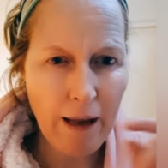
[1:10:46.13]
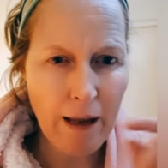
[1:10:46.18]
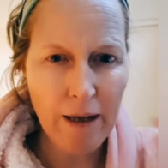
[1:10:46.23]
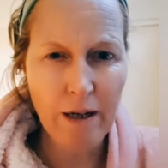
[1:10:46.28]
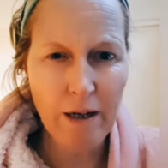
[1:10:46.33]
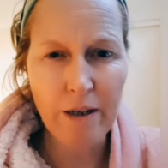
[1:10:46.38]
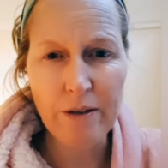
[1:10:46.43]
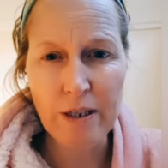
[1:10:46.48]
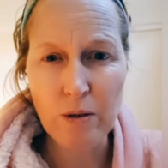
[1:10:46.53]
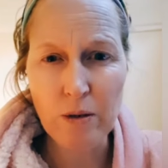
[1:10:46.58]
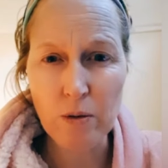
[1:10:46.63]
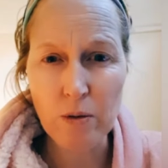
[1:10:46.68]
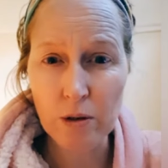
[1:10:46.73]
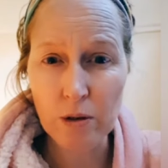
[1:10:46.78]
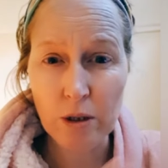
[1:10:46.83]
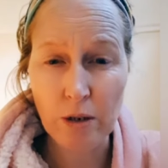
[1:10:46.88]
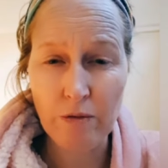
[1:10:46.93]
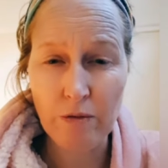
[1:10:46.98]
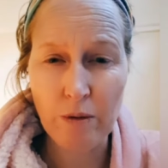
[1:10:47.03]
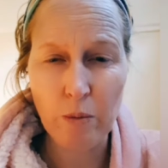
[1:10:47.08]
And I think
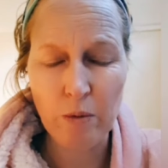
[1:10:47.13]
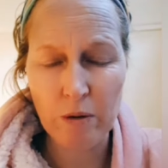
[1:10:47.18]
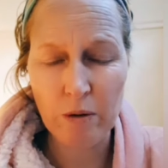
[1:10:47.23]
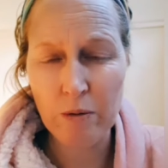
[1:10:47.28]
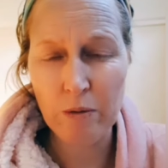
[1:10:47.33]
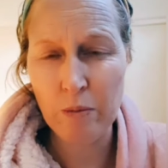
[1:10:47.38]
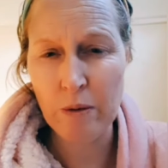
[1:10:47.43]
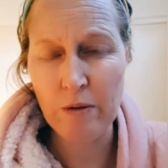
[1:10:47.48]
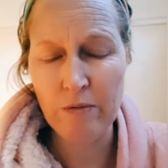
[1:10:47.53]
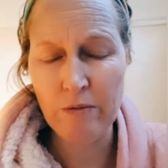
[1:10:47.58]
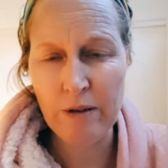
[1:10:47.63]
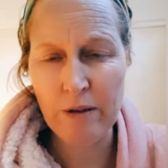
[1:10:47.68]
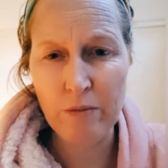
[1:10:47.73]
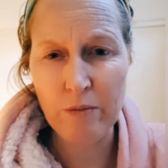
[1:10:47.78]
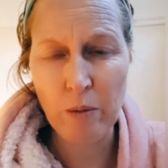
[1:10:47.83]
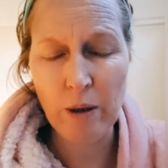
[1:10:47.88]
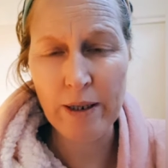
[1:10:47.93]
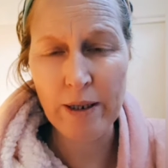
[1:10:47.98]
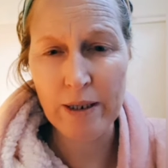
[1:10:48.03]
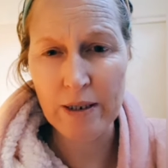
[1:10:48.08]
also with
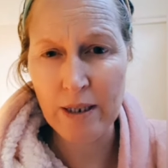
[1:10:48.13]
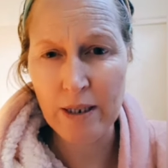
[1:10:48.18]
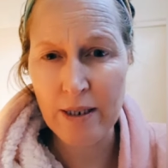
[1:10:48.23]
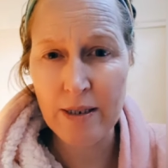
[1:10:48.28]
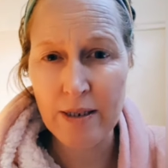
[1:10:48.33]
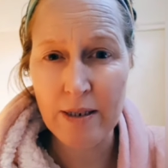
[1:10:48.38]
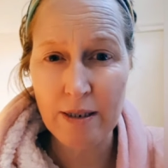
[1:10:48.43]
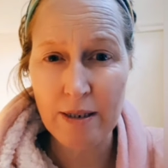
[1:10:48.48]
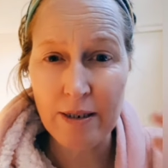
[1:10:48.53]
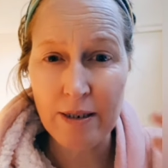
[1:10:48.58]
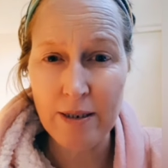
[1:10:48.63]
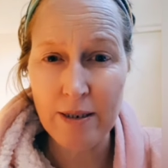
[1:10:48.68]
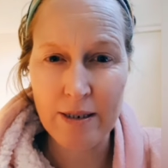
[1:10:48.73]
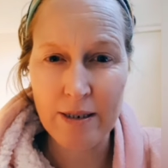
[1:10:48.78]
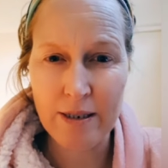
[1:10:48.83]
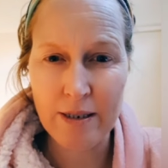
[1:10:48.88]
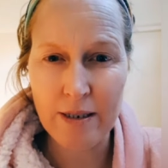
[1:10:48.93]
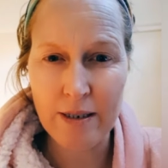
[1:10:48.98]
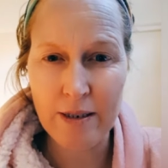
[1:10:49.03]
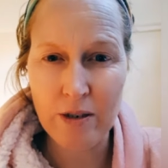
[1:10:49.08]
red wine, it does,
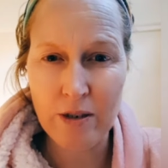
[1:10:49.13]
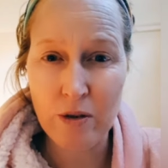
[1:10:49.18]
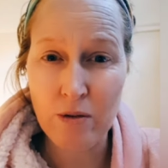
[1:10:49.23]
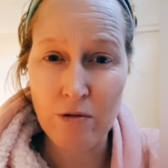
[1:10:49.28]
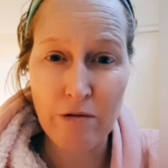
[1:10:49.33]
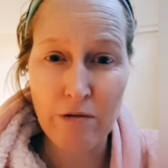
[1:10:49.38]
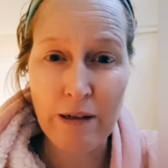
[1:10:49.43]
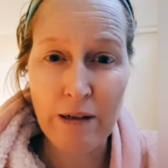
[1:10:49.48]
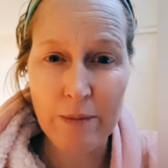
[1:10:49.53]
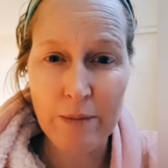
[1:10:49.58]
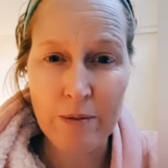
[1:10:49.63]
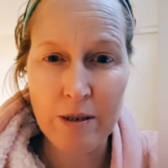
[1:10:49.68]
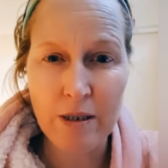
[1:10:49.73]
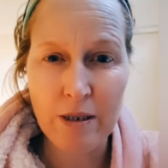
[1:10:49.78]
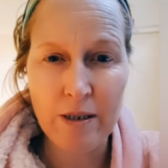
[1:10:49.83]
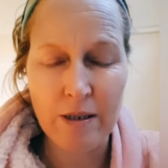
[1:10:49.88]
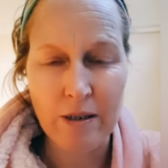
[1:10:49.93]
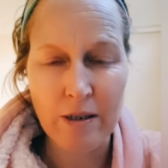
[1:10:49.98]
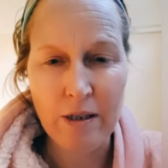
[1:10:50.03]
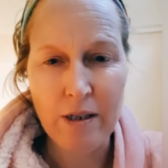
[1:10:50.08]
is grapes
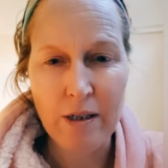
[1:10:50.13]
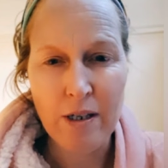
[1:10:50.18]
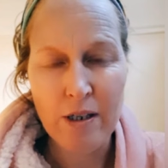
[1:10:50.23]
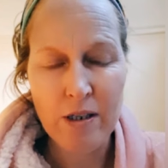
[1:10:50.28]
in it,